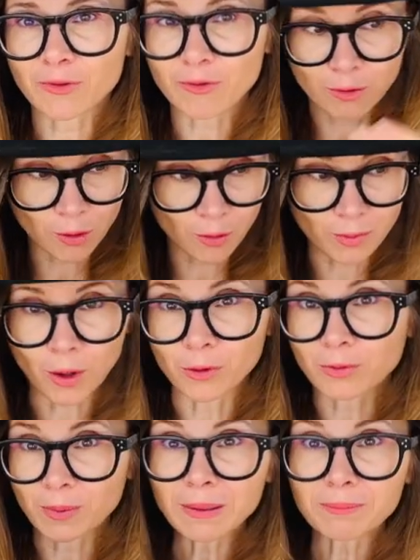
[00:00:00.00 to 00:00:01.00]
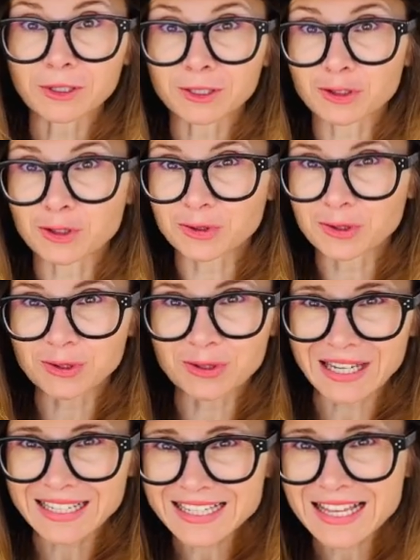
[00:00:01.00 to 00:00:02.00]
for both people to
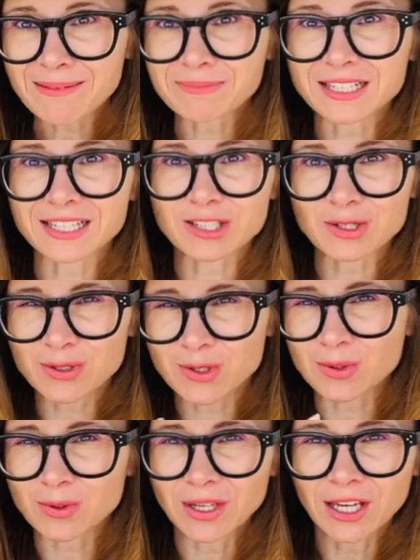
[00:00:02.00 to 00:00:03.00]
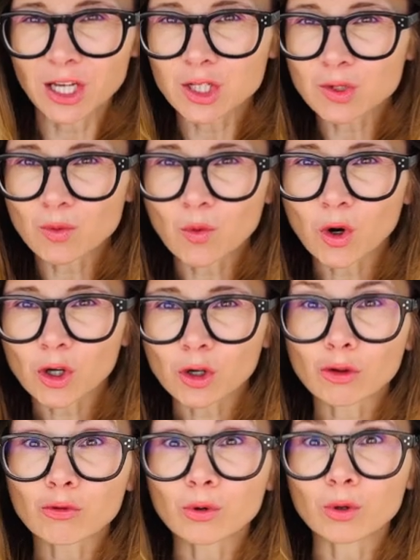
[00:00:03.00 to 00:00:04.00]
accept and to work
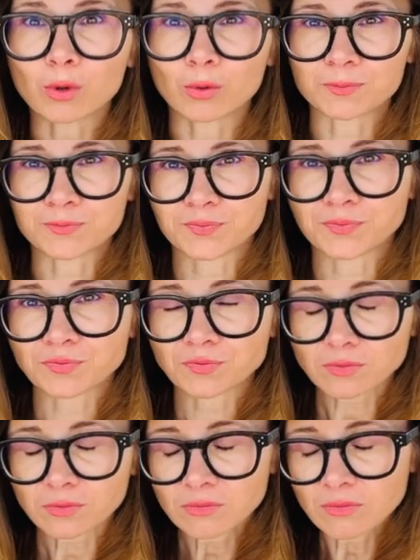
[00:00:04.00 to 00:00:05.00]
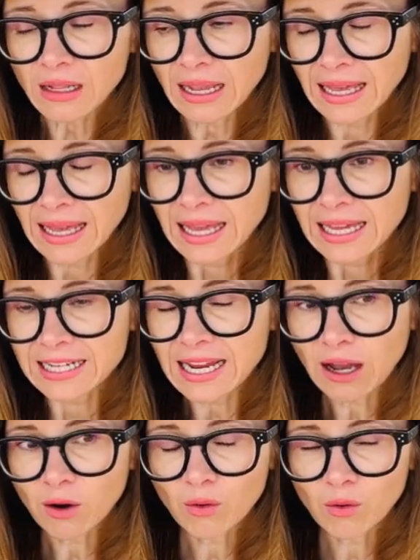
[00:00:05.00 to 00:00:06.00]
through.
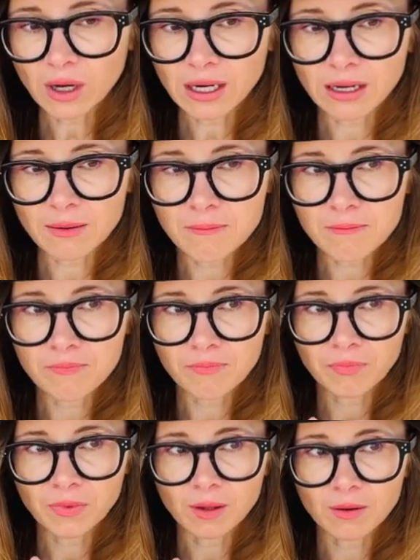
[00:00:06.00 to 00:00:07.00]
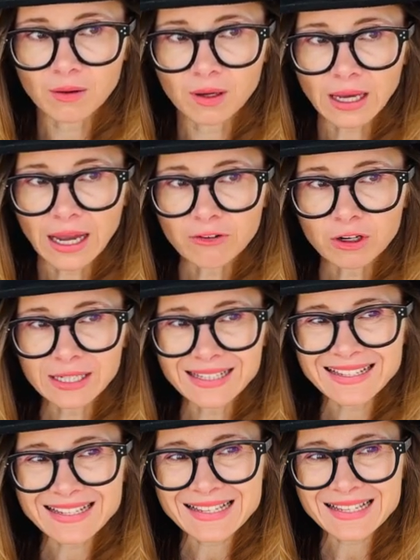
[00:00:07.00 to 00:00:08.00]
Now, Chiron
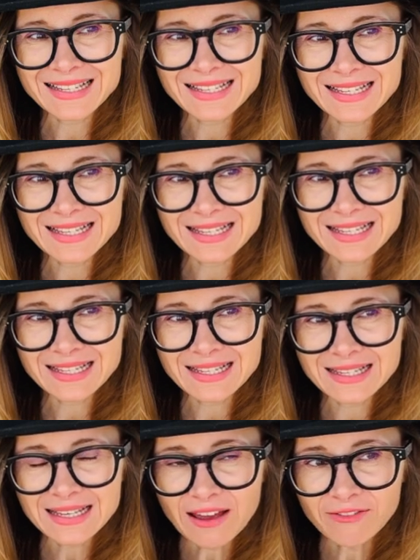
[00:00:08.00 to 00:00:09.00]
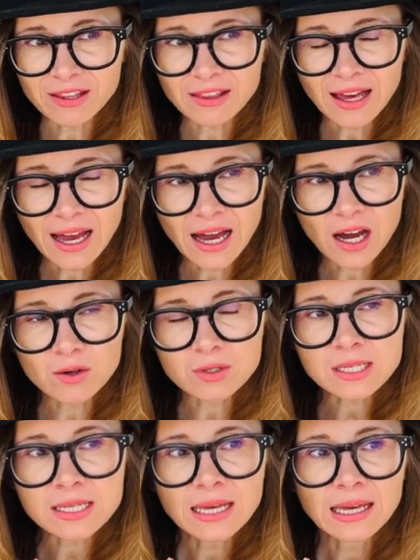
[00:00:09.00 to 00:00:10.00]
in the seventh house,